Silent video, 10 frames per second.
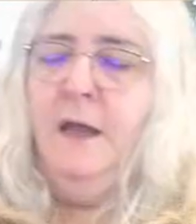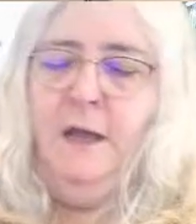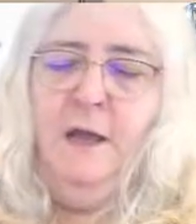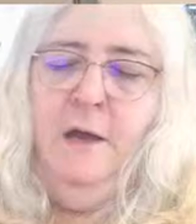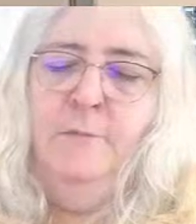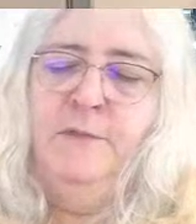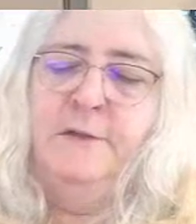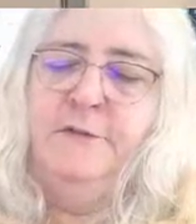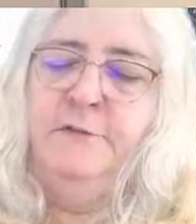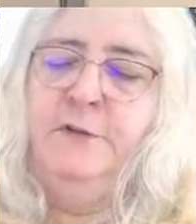
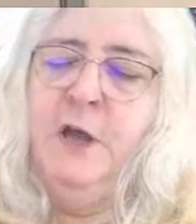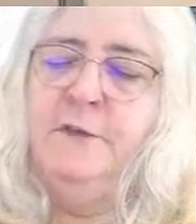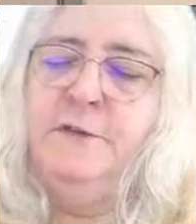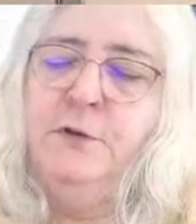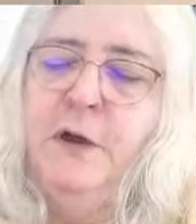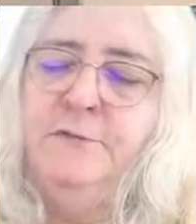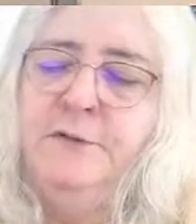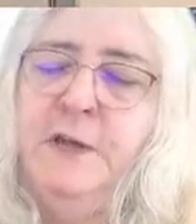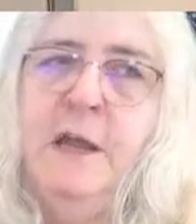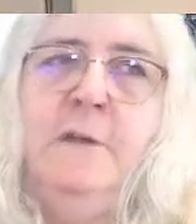That's if you got the
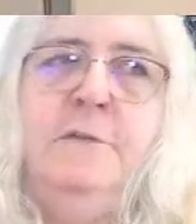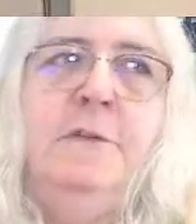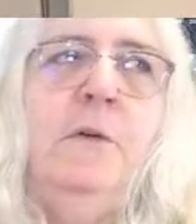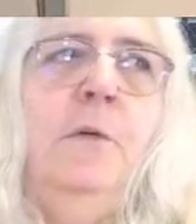Craftiganza